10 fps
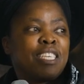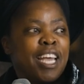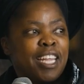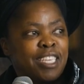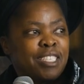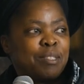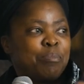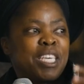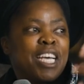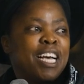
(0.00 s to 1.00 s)
and
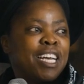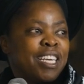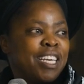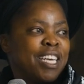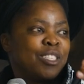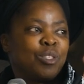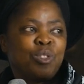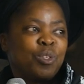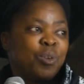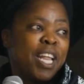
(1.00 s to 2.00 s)
bigger as
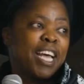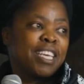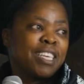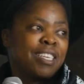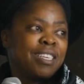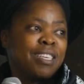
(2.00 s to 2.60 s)
you like.